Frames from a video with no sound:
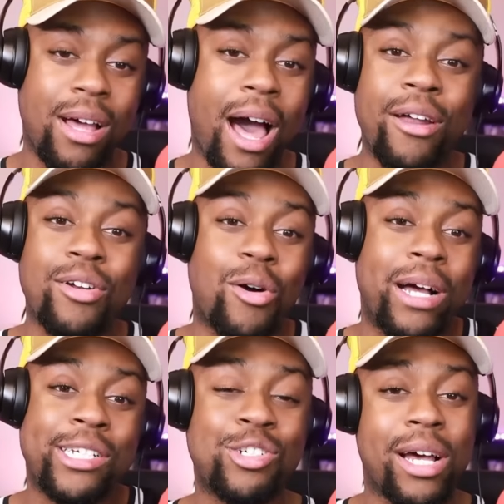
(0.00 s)
I don't know why
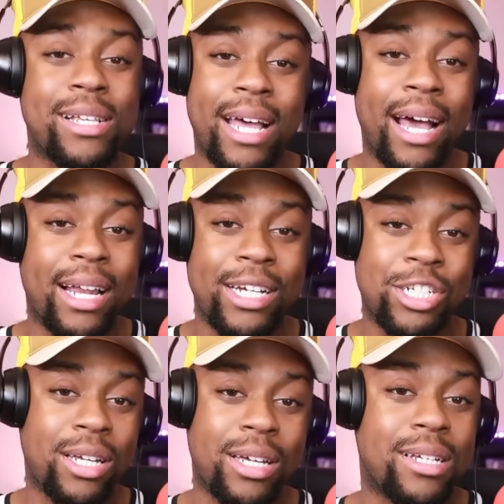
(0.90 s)
she tries to act like
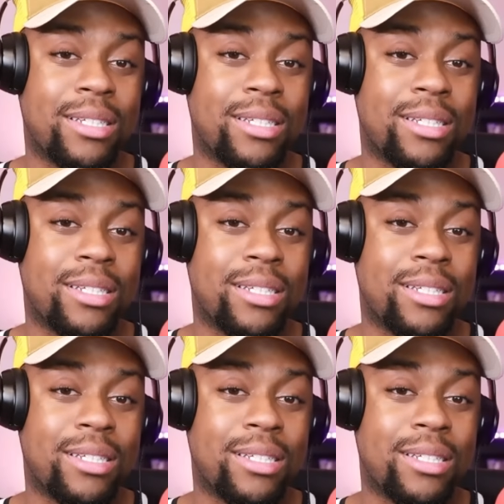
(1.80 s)
she is,